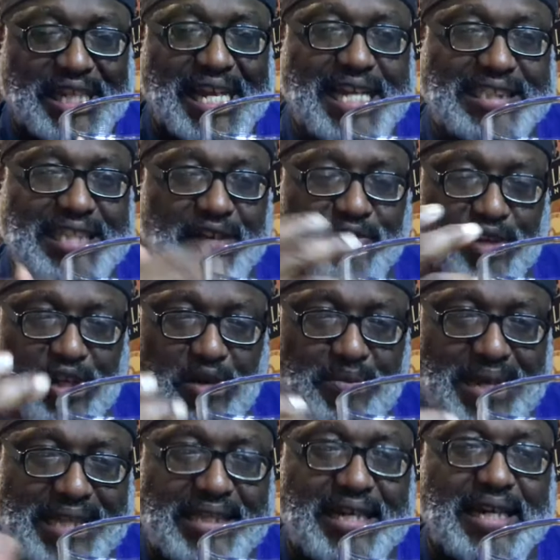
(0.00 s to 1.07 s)
It hangs out for a little
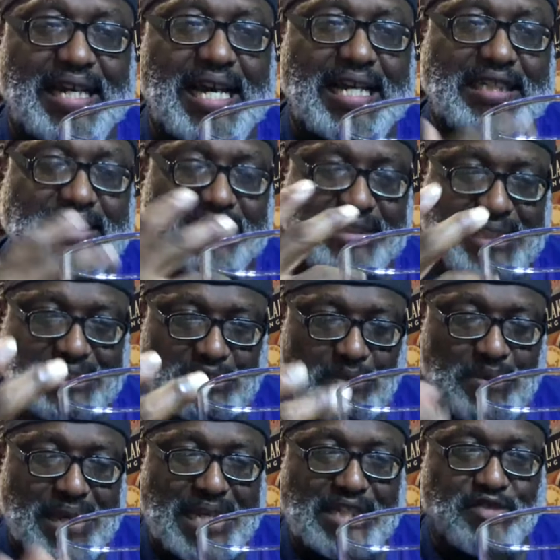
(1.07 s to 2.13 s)
bit and then it kind of just
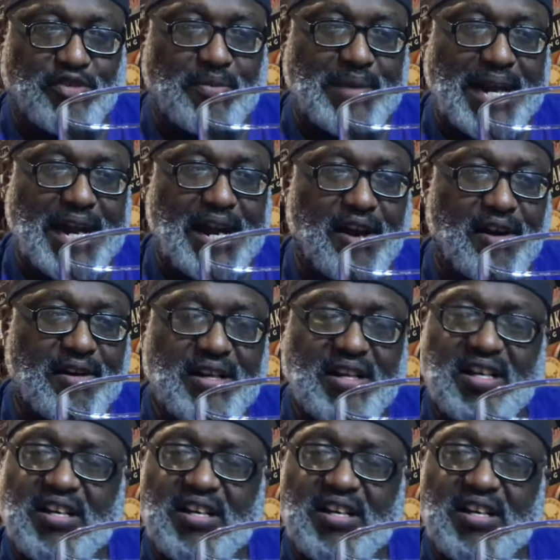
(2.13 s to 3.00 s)
dissipates from there.